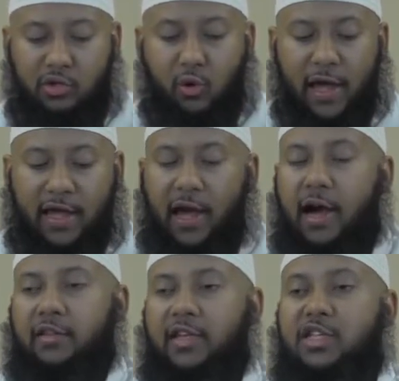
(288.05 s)

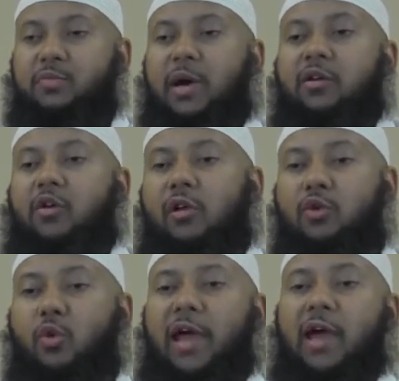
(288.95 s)
Tulayha, this man called
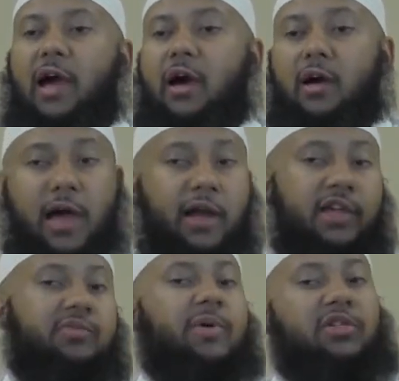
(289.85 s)
Tulayha, and
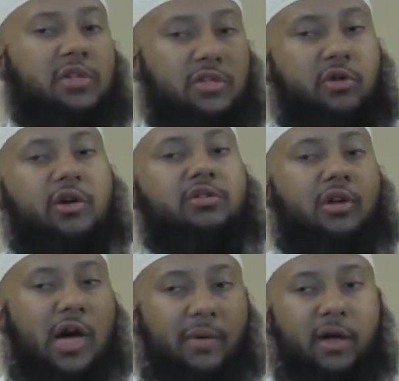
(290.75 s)
his mention is going to
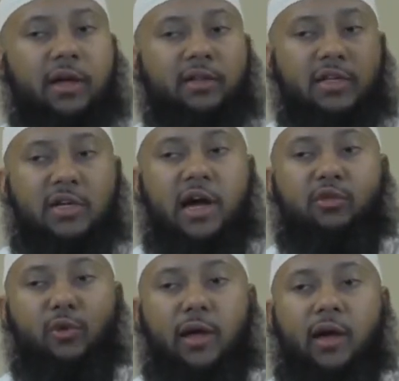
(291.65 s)
come again. This guy
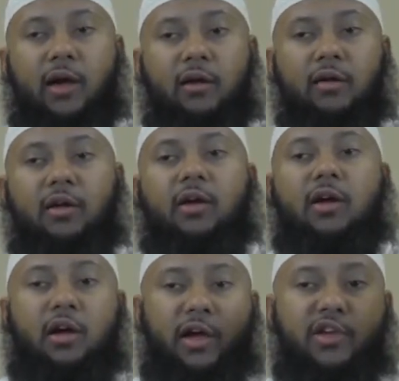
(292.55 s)
Tulayha,
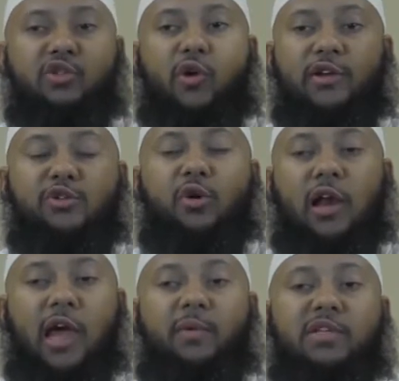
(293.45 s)
he's going to
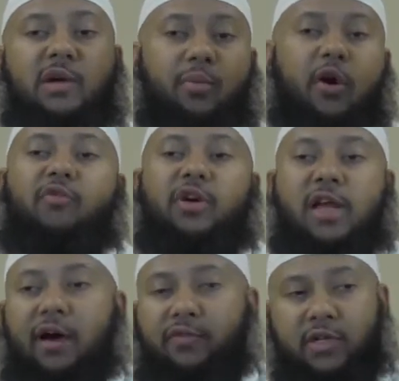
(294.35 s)
claim he's a prophet
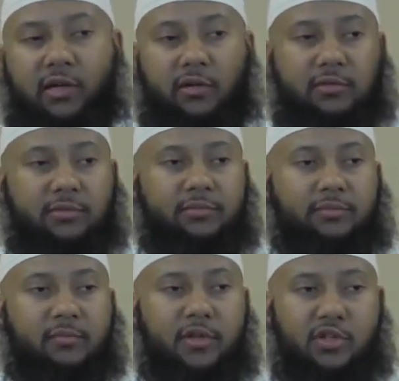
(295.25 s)
after.
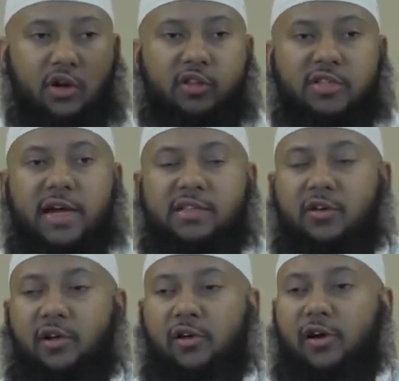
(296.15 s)
So you know this guy is
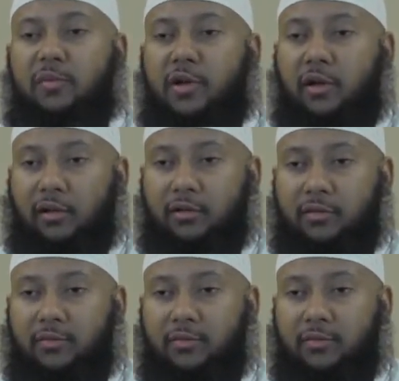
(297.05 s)
a real criminal.